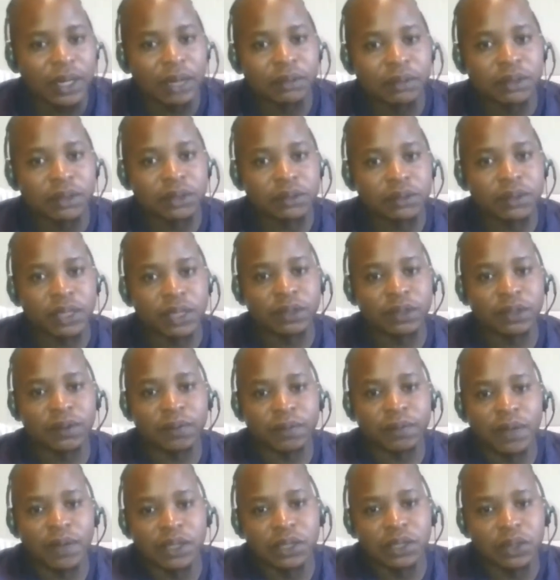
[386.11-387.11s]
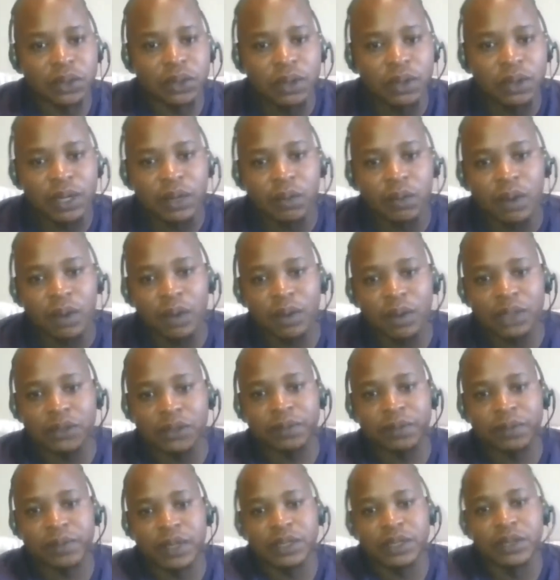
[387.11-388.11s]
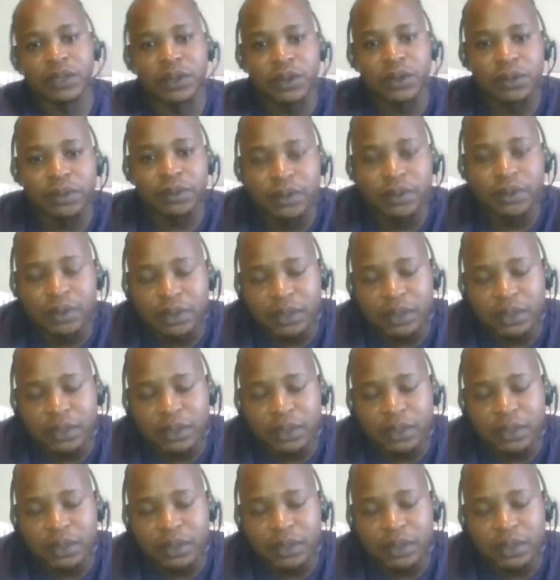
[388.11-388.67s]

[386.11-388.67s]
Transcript: How did you get your first role, and what was your first role?